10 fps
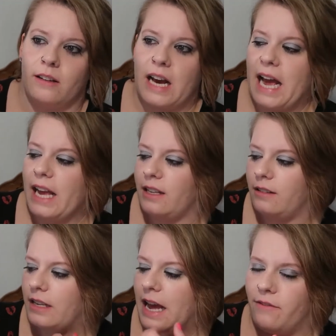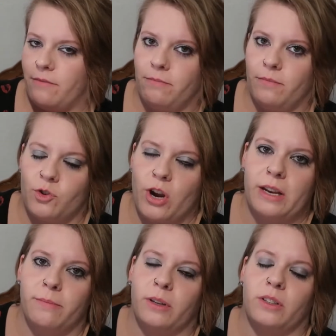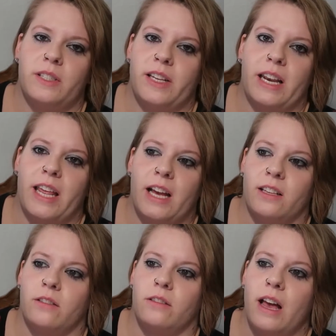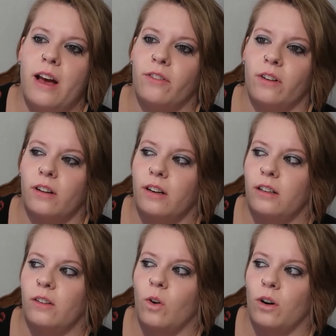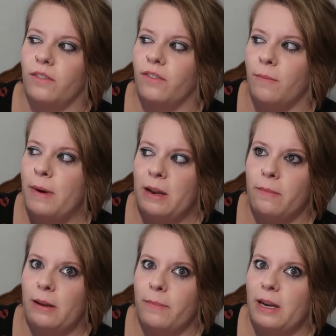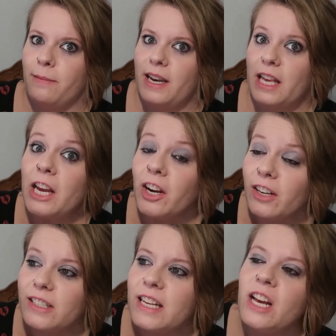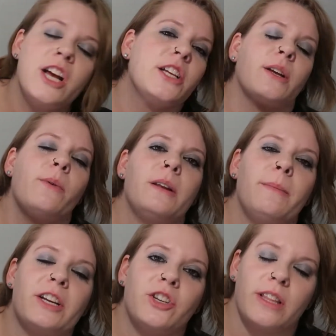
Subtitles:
I haven't tried to build a sandcastle ever or for many years. So I wanted to make sure